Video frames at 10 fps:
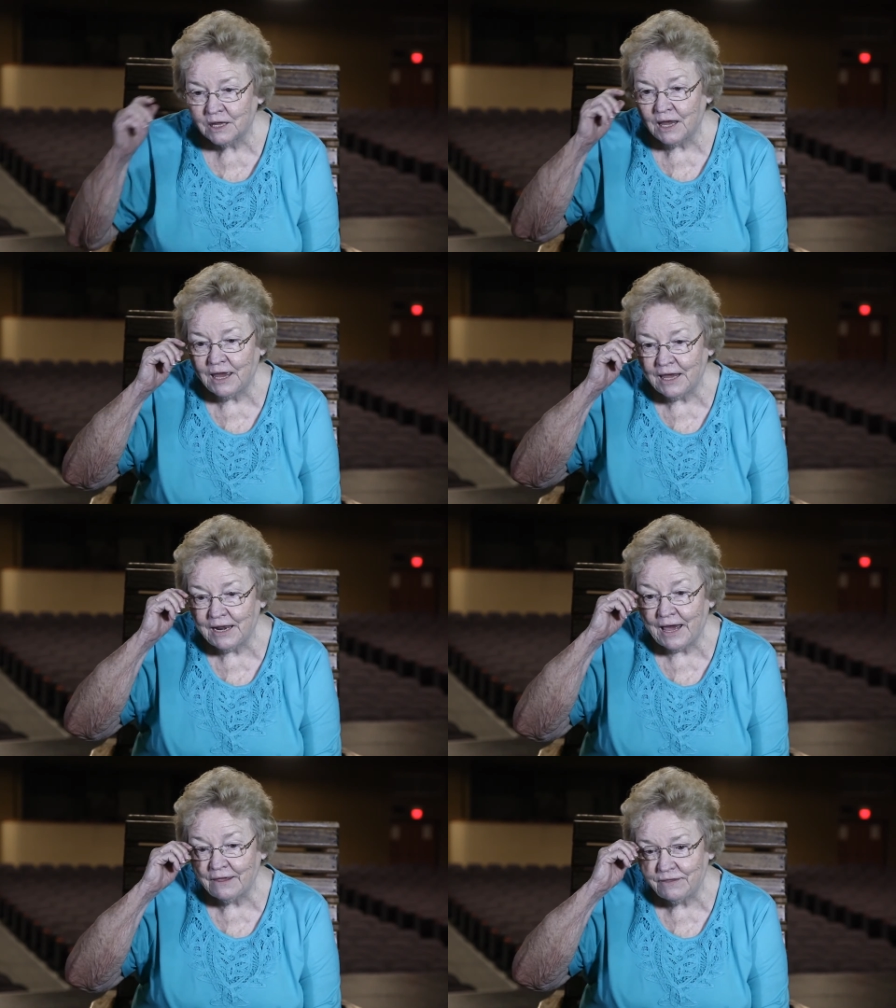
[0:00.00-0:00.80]
And
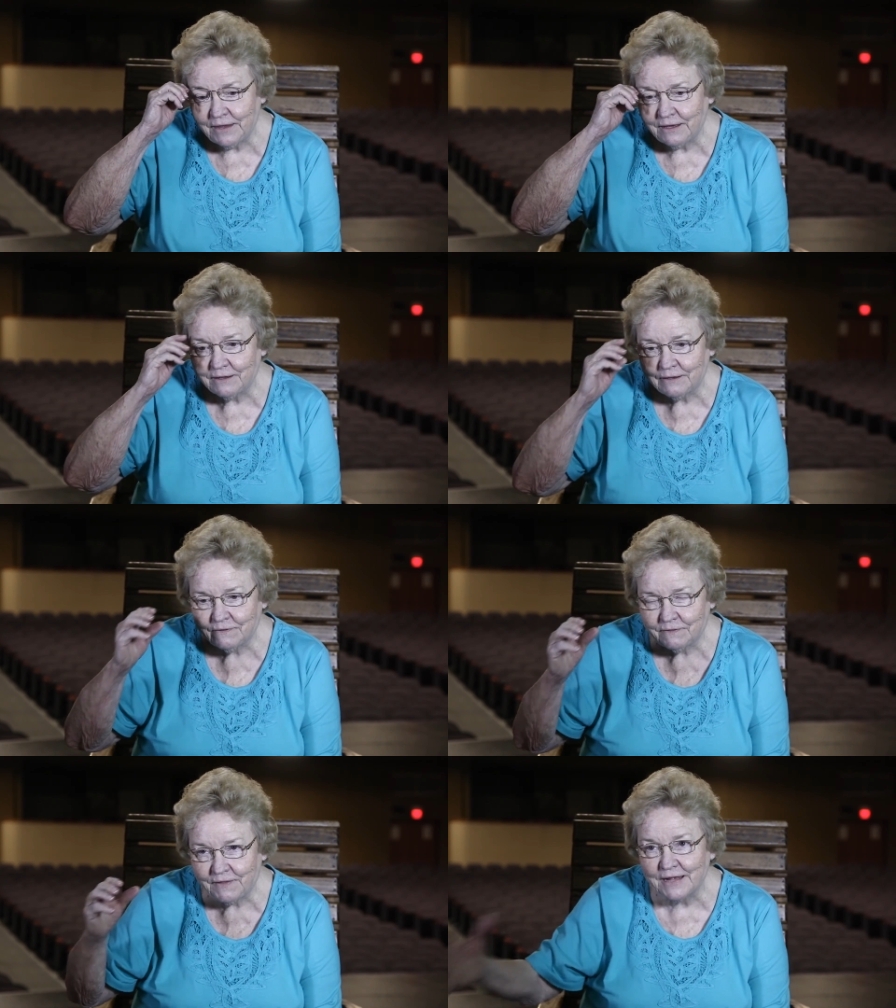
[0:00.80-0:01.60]
I think
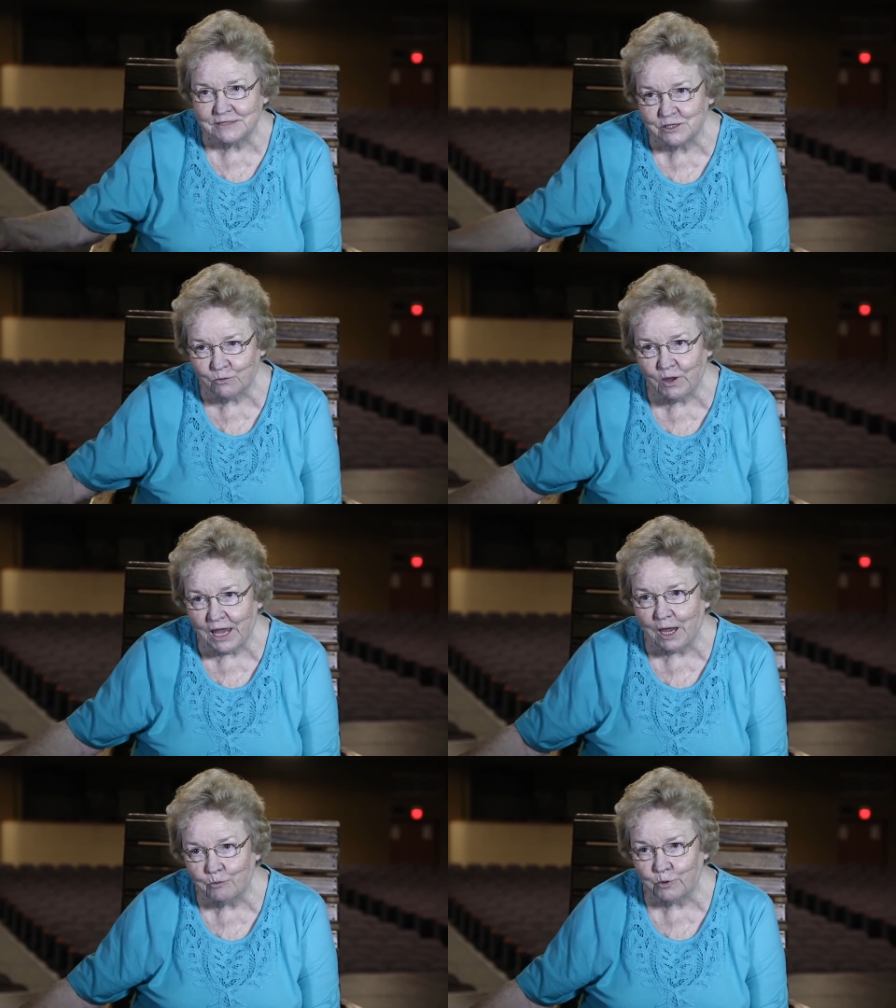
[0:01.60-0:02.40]
that's the way
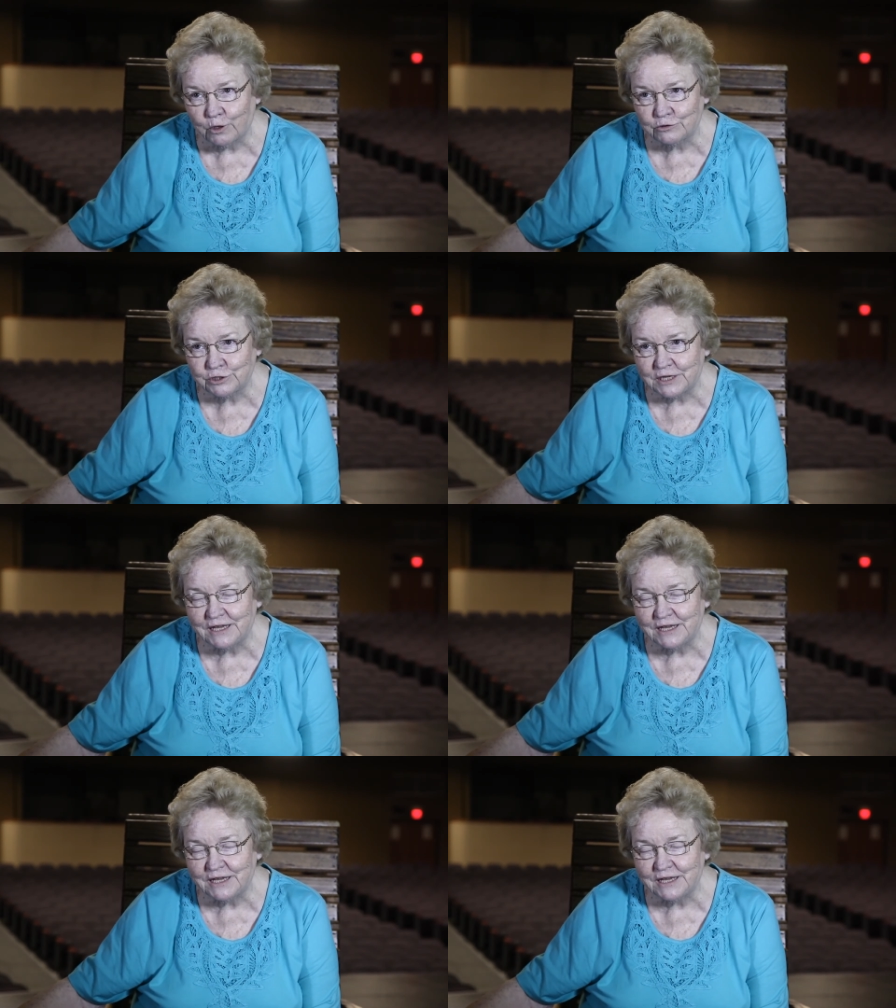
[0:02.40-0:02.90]
I approach it.